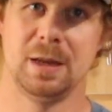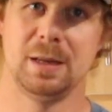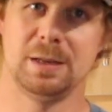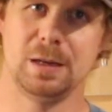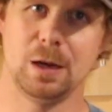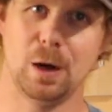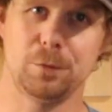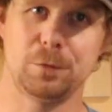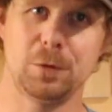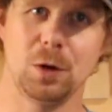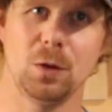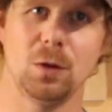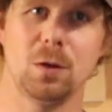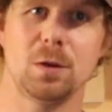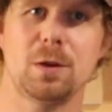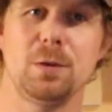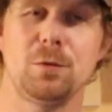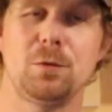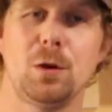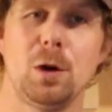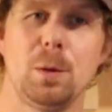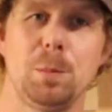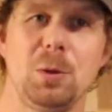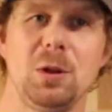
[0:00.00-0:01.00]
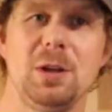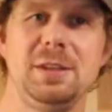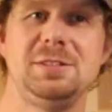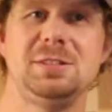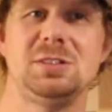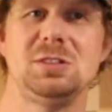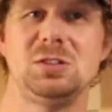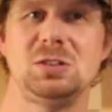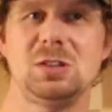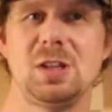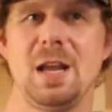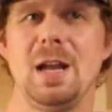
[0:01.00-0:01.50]
Now, if you're looking for a place
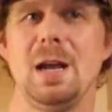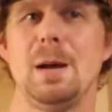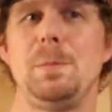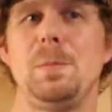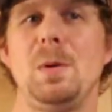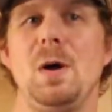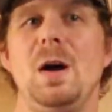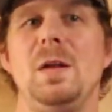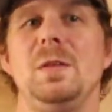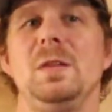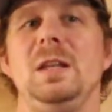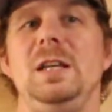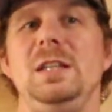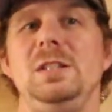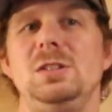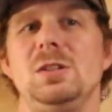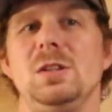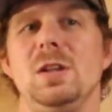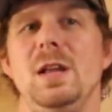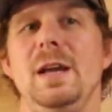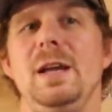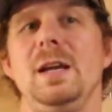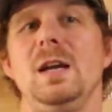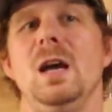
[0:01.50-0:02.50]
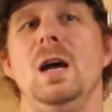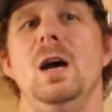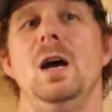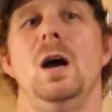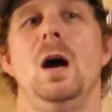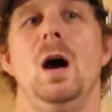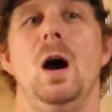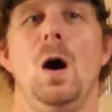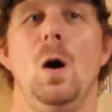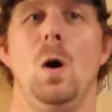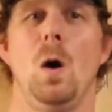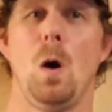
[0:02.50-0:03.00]
to stay up on Leech Lake,
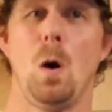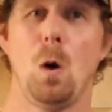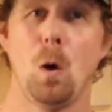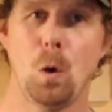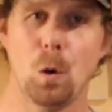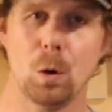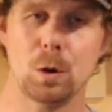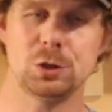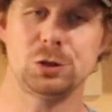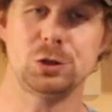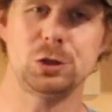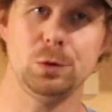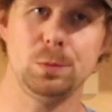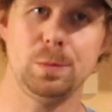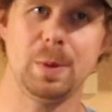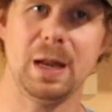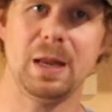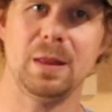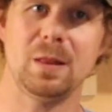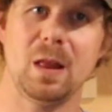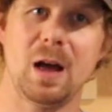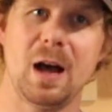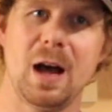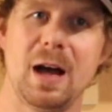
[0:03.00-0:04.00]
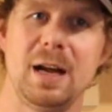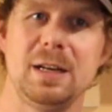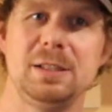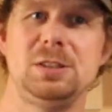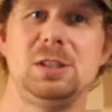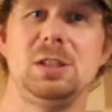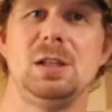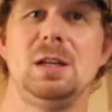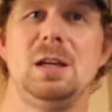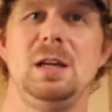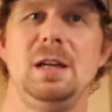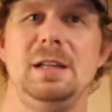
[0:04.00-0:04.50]
Horseshoe Bay
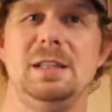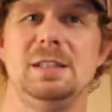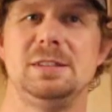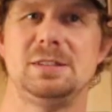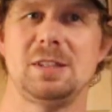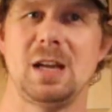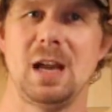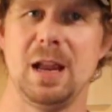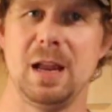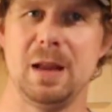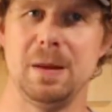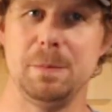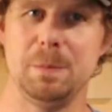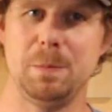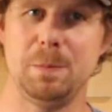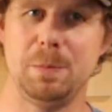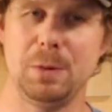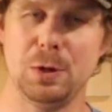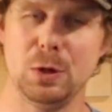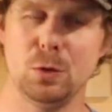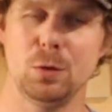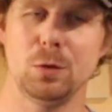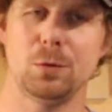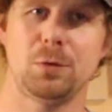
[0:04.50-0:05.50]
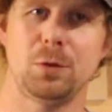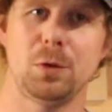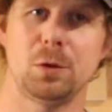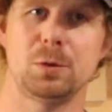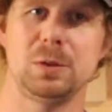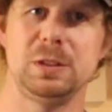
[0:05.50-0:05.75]
Lodge is a beautiful